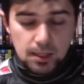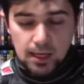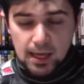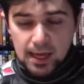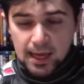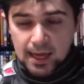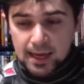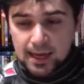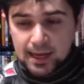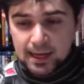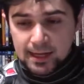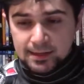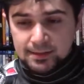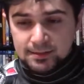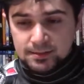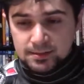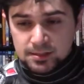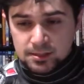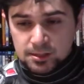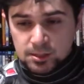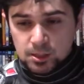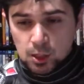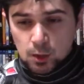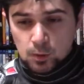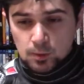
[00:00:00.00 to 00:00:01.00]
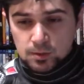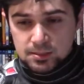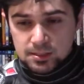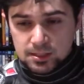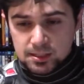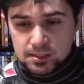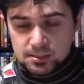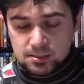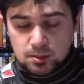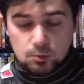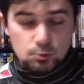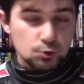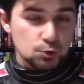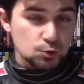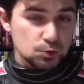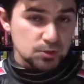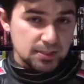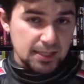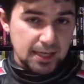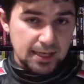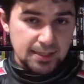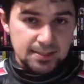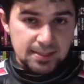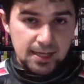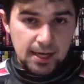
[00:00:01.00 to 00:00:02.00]
And, it's a social
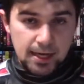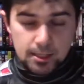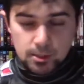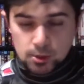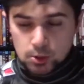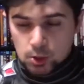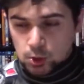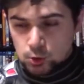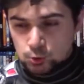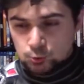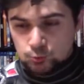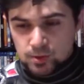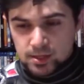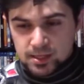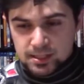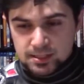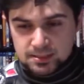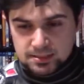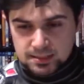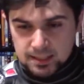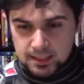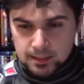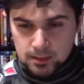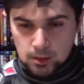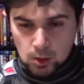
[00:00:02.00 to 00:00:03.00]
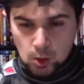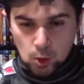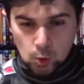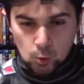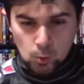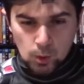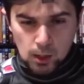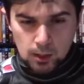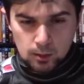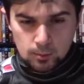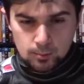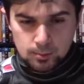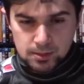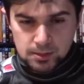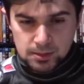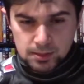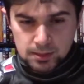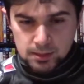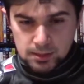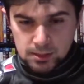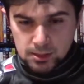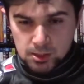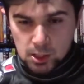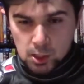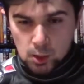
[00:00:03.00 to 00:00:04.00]
satire on race, and all while
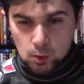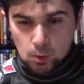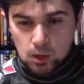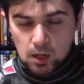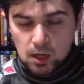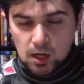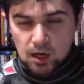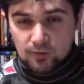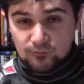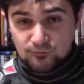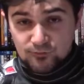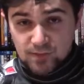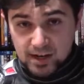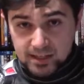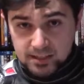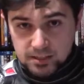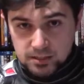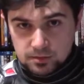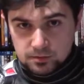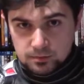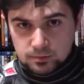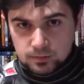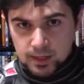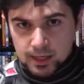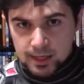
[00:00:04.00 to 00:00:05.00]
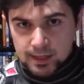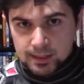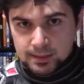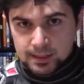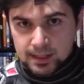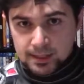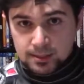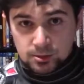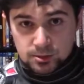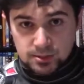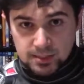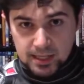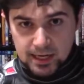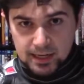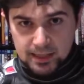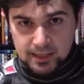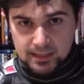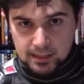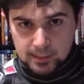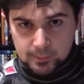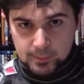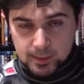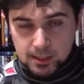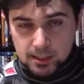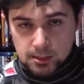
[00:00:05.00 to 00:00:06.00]
being, effective and entertaining
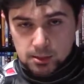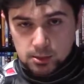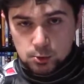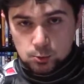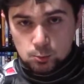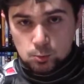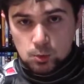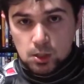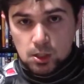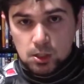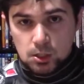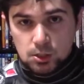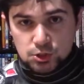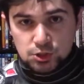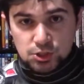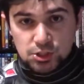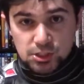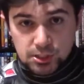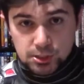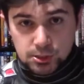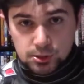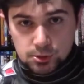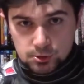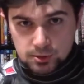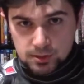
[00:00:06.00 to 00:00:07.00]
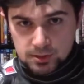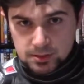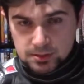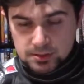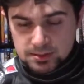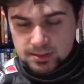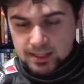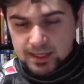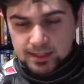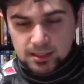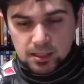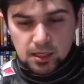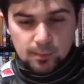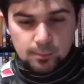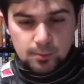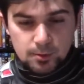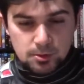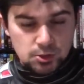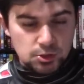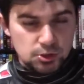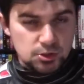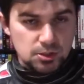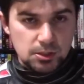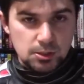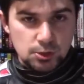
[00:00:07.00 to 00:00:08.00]
and making you cheer and stand up and
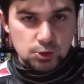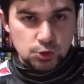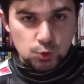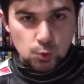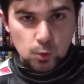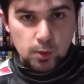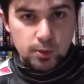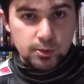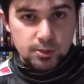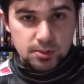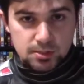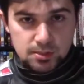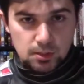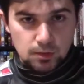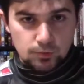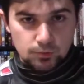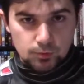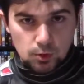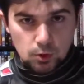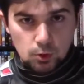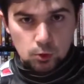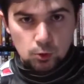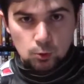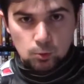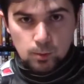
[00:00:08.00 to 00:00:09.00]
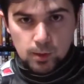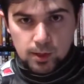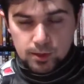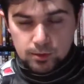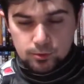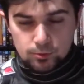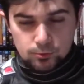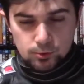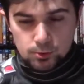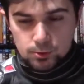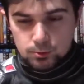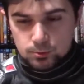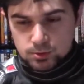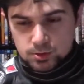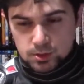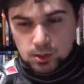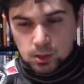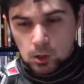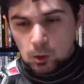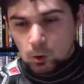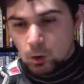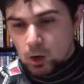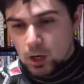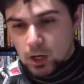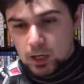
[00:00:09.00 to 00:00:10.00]
just enjoy yourself the whole way through.
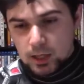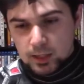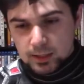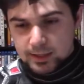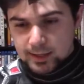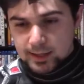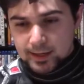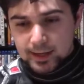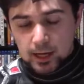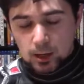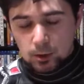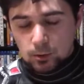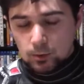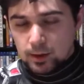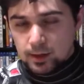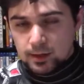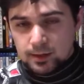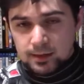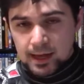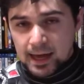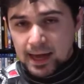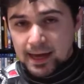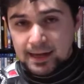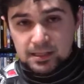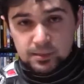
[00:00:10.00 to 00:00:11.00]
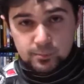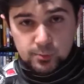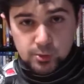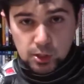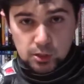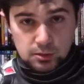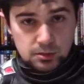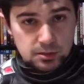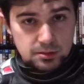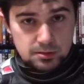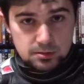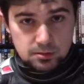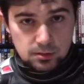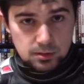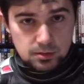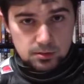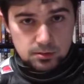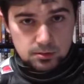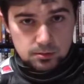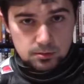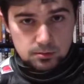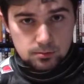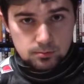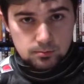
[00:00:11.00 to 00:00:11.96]
So Get Out had to be on this list.